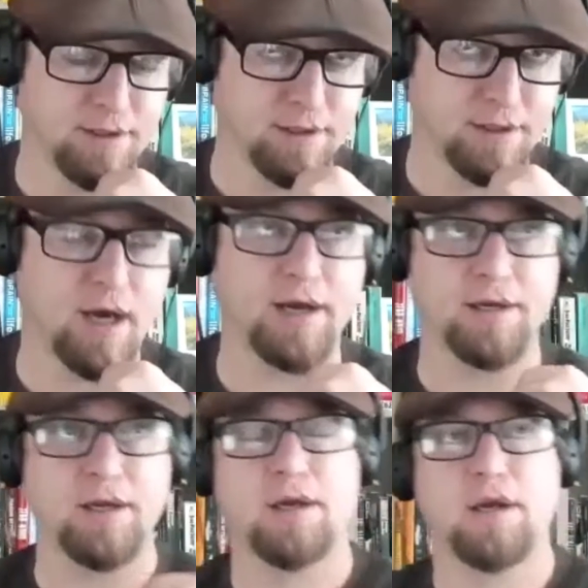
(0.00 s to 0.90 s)
Got
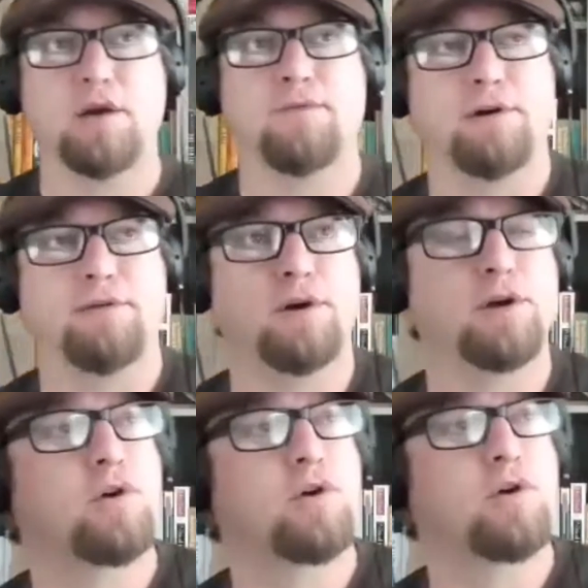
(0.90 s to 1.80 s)
it. Very, very
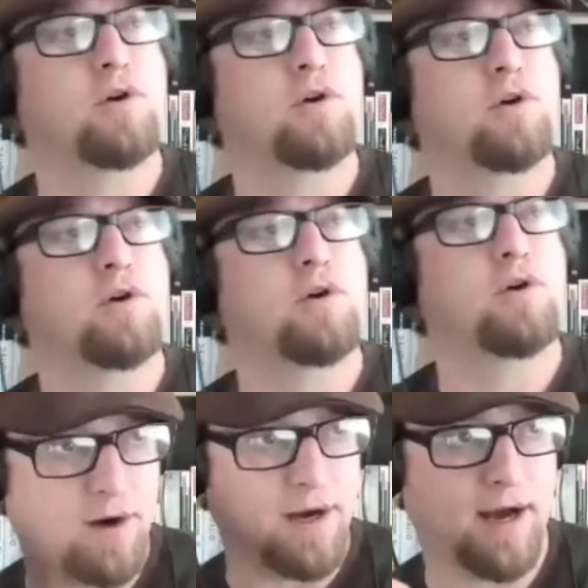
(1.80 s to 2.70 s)
cool. All
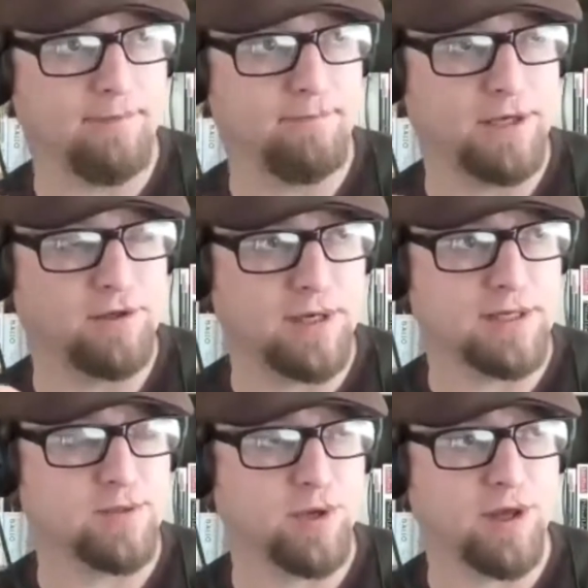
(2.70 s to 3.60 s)
right. Now, I've been
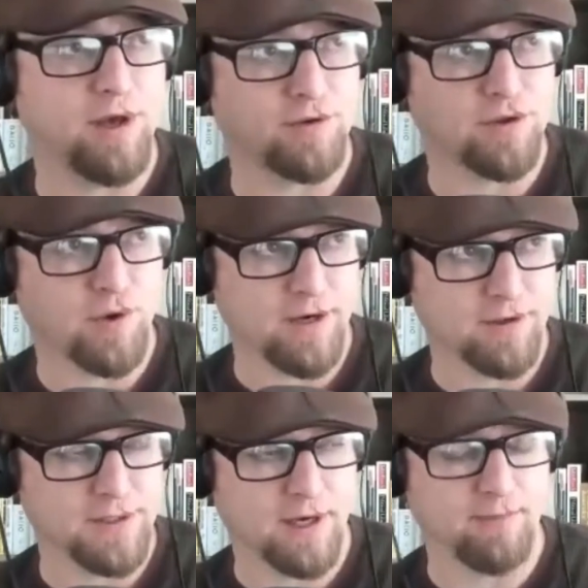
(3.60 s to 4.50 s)
doing this with other
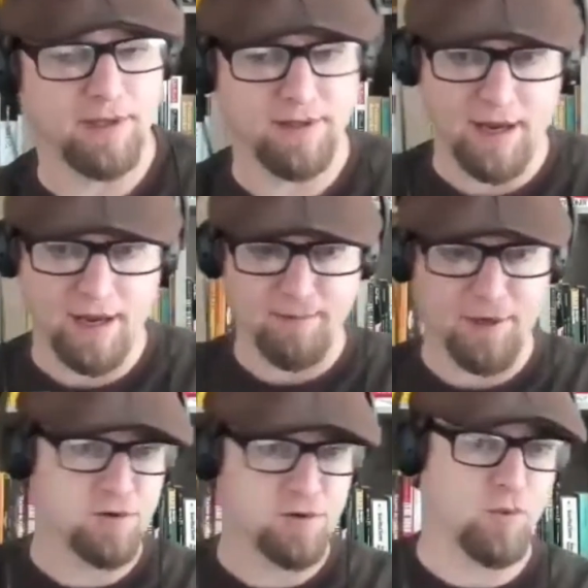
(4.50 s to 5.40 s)
traders, and
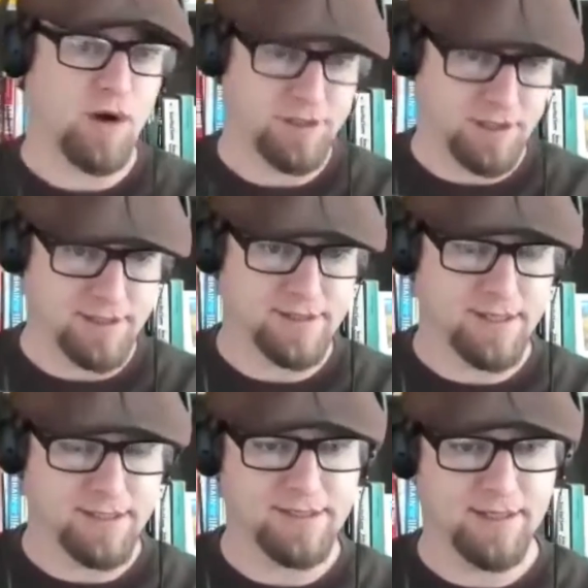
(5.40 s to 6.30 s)
anybody who's watching this is
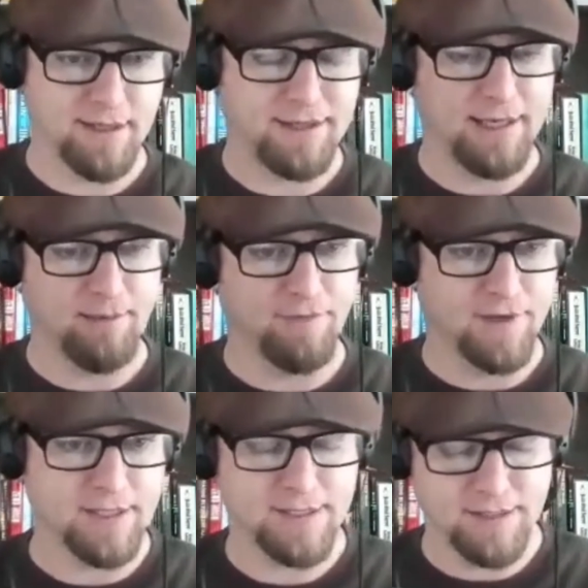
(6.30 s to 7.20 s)
going to see the theme of
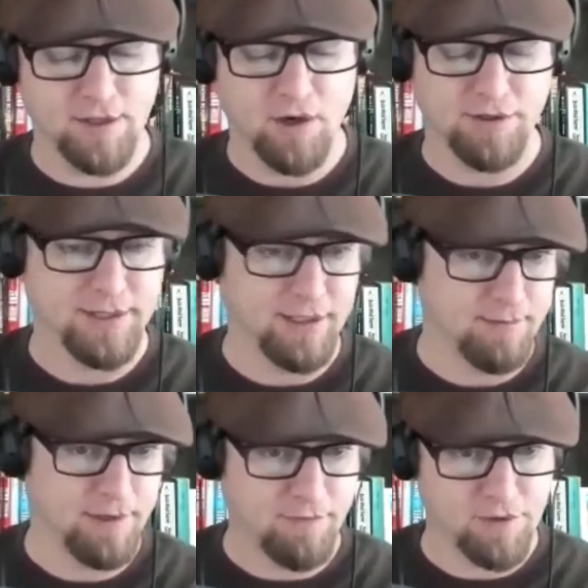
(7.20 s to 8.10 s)
this. It's called
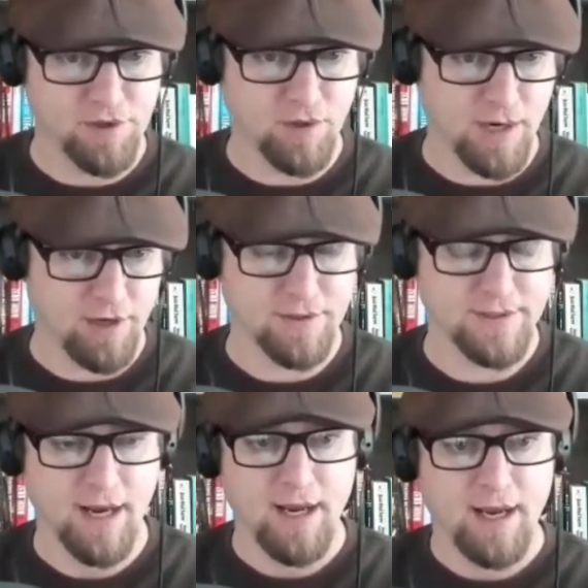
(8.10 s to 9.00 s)
Tim Interviews Traders.
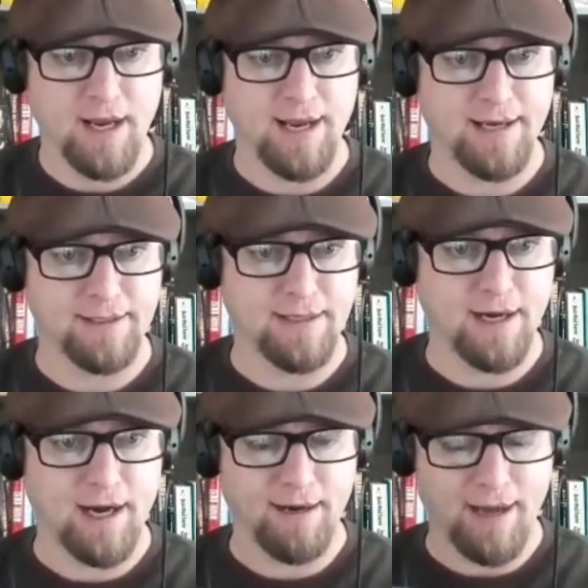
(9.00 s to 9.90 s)
And
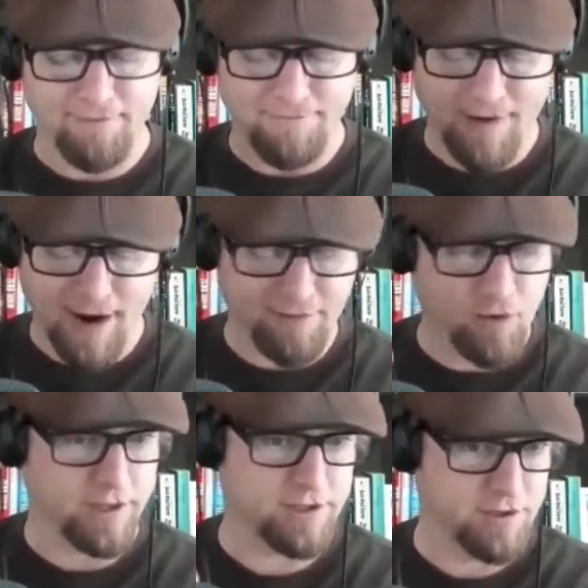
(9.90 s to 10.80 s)
I have 5
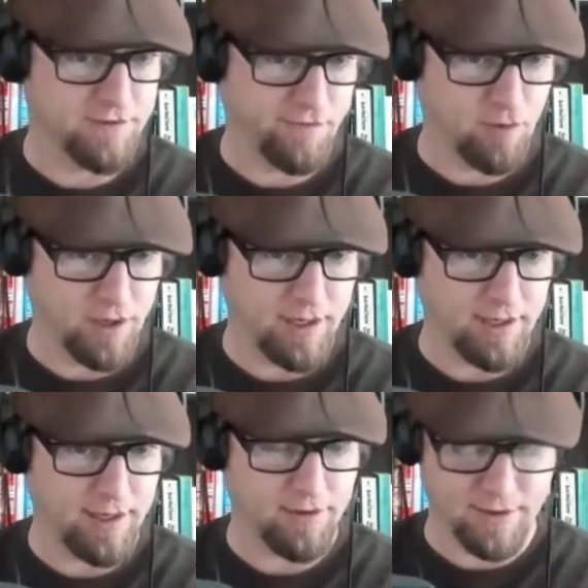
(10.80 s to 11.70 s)
questions for you,
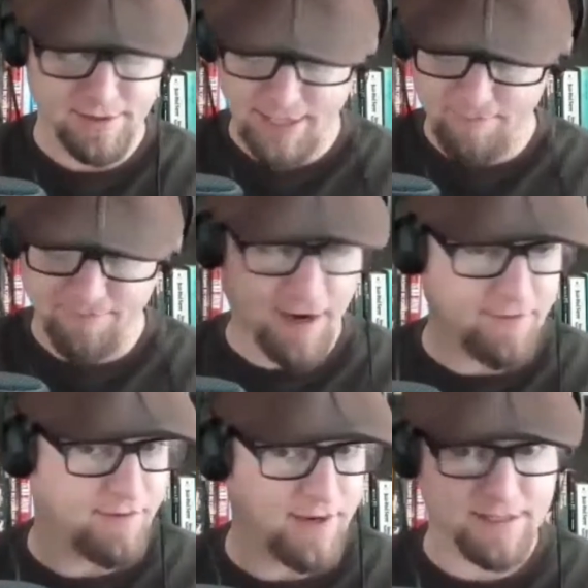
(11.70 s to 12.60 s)
and they're the same 5
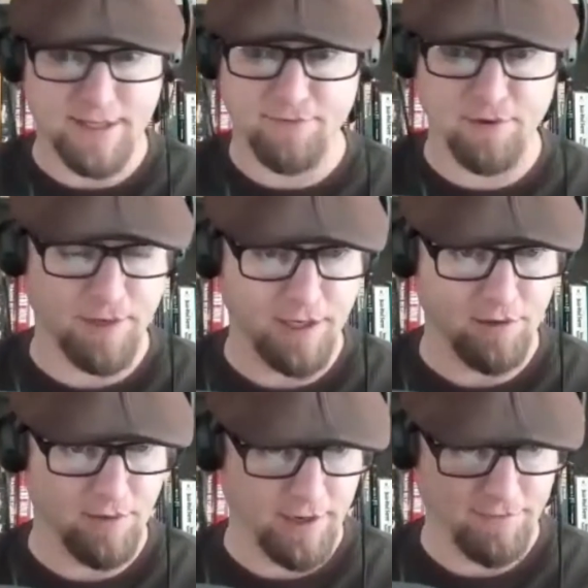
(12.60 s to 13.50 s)
I've asked everybody.
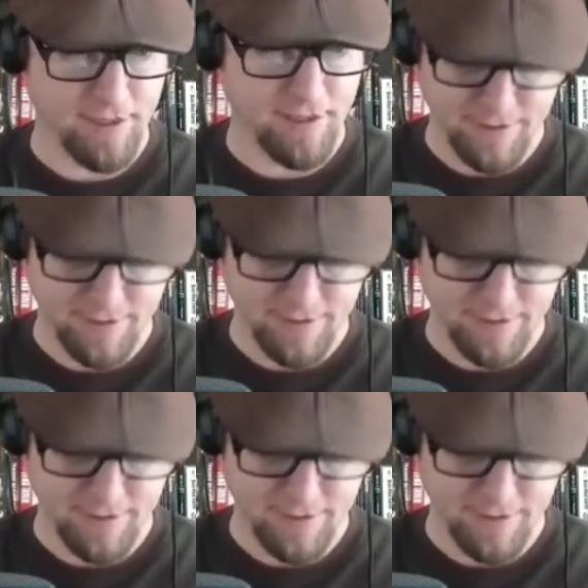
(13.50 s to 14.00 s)
You ready for this?